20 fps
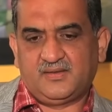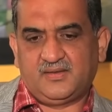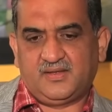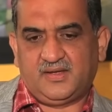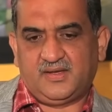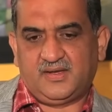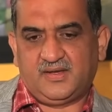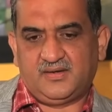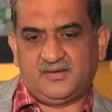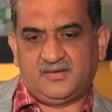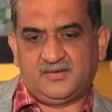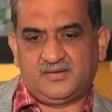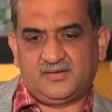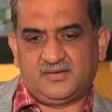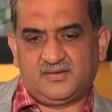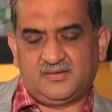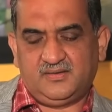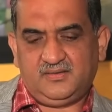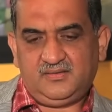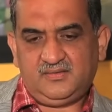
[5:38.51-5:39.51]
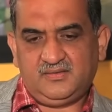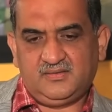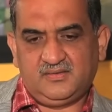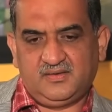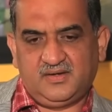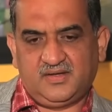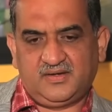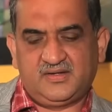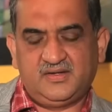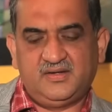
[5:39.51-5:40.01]
And
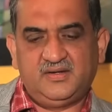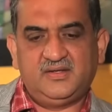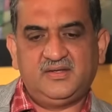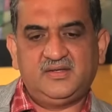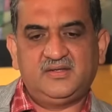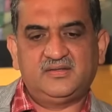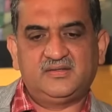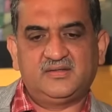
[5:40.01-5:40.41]
luckily,